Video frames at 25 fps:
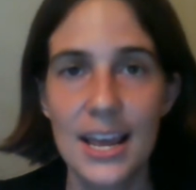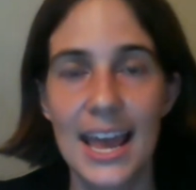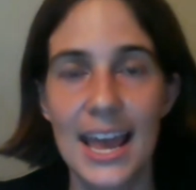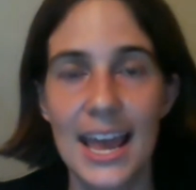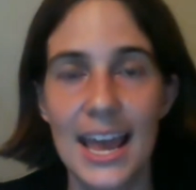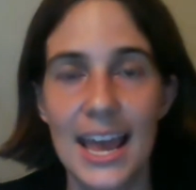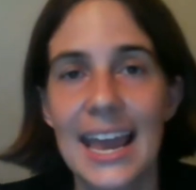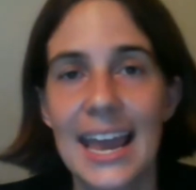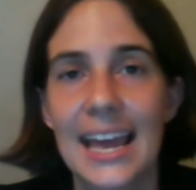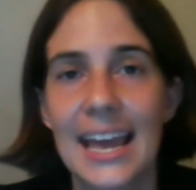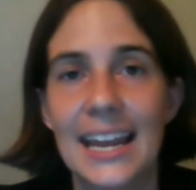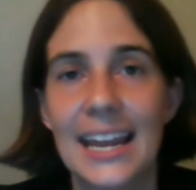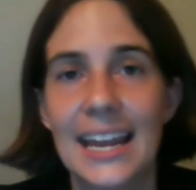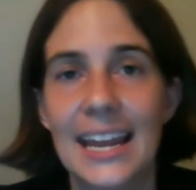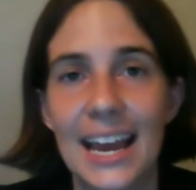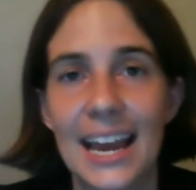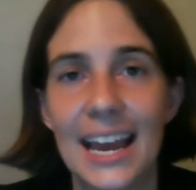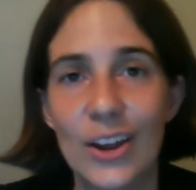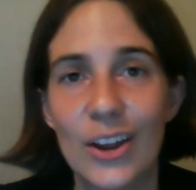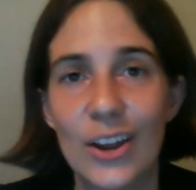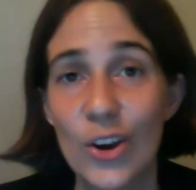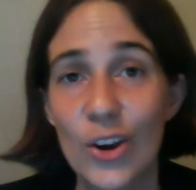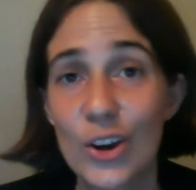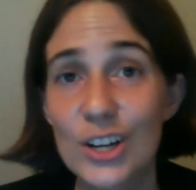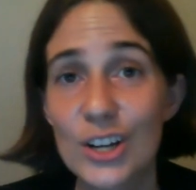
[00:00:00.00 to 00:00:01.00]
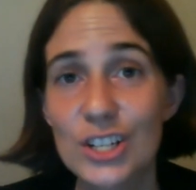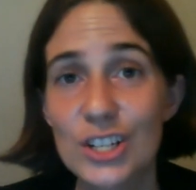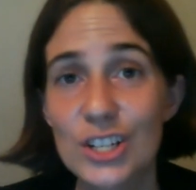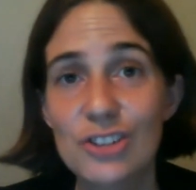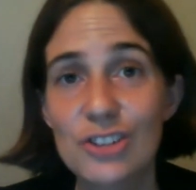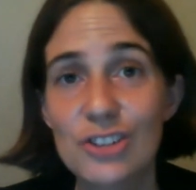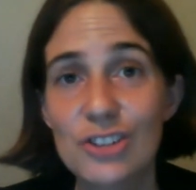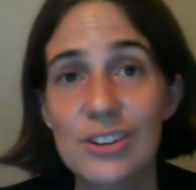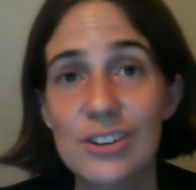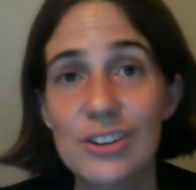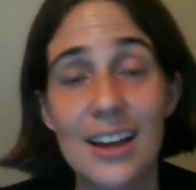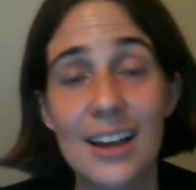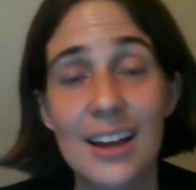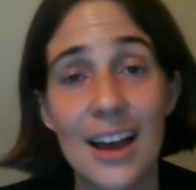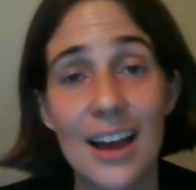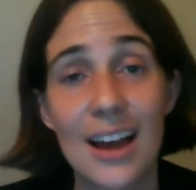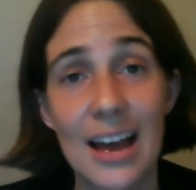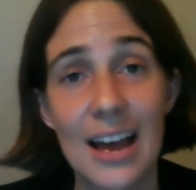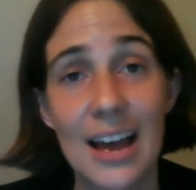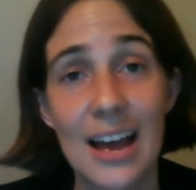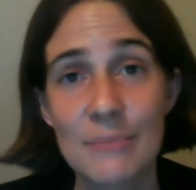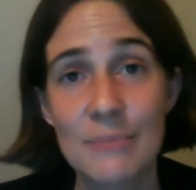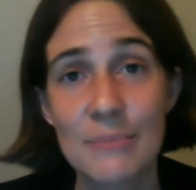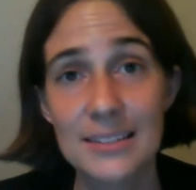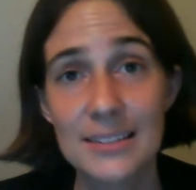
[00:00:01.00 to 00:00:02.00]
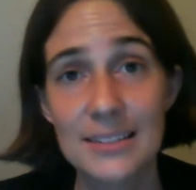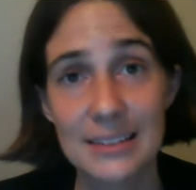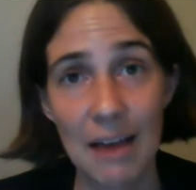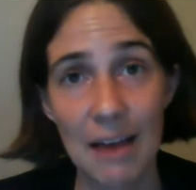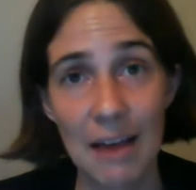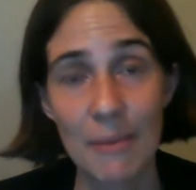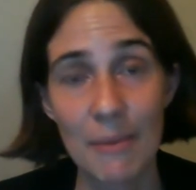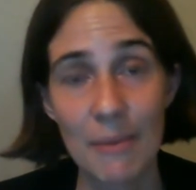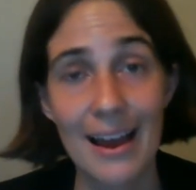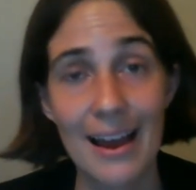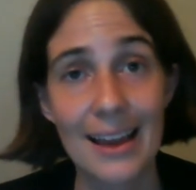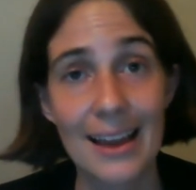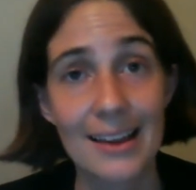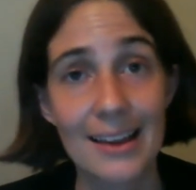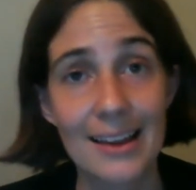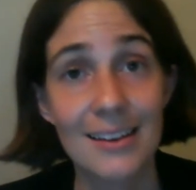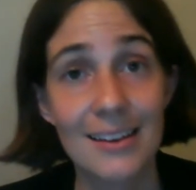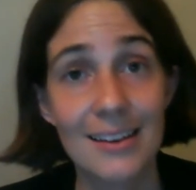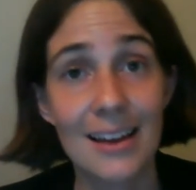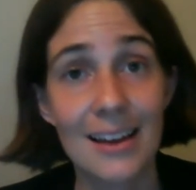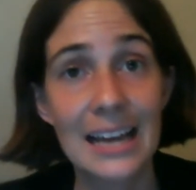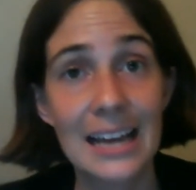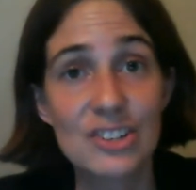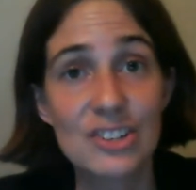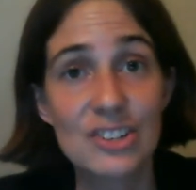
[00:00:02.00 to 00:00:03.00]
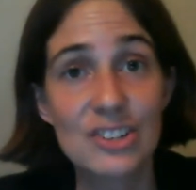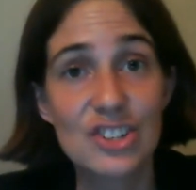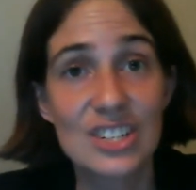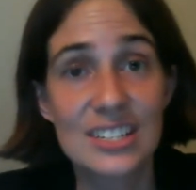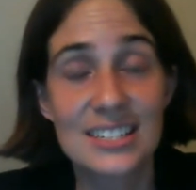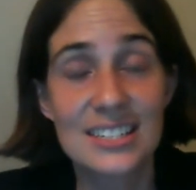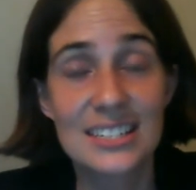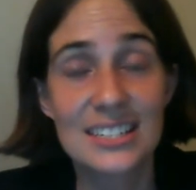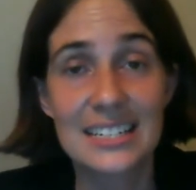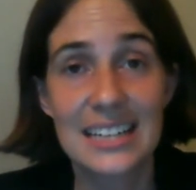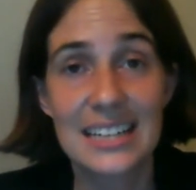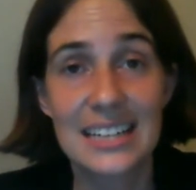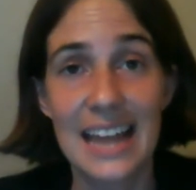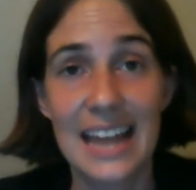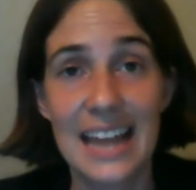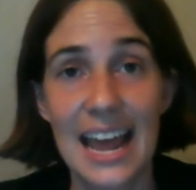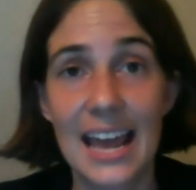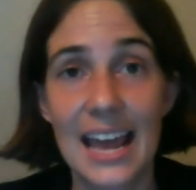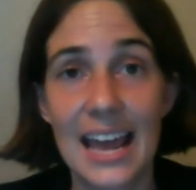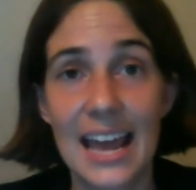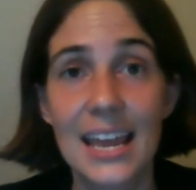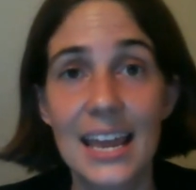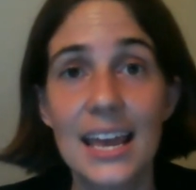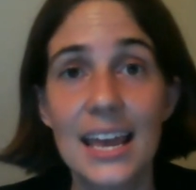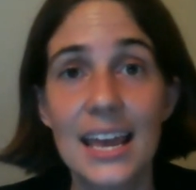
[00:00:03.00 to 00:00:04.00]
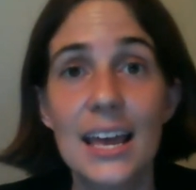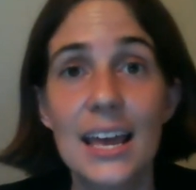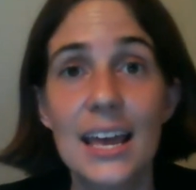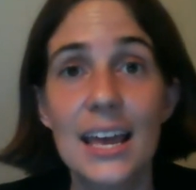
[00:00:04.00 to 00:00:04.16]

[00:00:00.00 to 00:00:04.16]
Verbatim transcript: And I encourage you to come stop by, not just today,